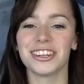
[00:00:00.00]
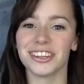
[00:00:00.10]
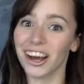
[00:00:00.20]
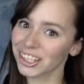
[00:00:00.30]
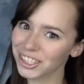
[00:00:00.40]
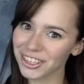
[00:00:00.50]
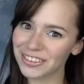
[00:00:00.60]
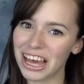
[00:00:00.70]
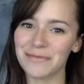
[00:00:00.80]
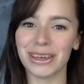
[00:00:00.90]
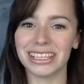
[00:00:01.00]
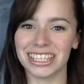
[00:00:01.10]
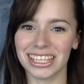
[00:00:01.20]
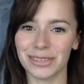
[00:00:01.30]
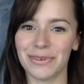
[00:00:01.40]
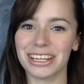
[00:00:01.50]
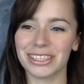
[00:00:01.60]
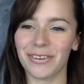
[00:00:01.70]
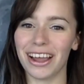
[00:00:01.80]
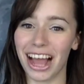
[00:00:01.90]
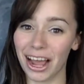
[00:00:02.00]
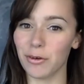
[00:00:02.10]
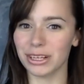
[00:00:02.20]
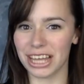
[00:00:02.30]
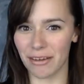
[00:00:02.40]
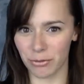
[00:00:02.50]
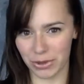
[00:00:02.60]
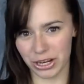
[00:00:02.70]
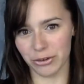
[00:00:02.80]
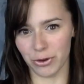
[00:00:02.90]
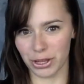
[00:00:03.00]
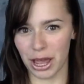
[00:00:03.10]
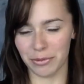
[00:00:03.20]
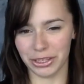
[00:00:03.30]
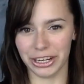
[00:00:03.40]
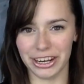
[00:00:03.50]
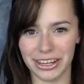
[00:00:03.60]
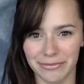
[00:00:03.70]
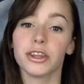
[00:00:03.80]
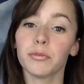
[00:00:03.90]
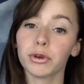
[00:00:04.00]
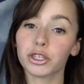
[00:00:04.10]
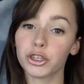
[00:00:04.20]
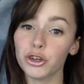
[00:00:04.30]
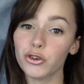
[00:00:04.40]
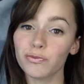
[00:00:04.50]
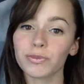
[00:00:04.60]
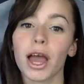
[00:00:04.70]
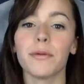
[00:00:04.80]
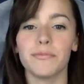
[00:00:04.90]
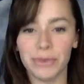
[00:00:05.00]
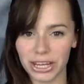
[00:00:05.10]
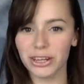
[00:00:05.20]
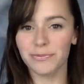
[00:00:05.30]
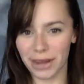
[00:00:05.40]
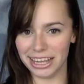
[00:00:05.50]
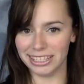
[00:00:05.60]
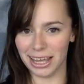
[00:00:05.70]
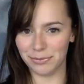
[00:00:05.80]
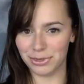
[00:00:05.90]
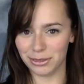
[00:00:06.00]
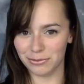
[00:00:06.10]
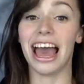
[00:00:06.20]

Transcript: Not sure if that made sense, but it's why I want to have a bigger vocabulary. Number two, bigger biceps.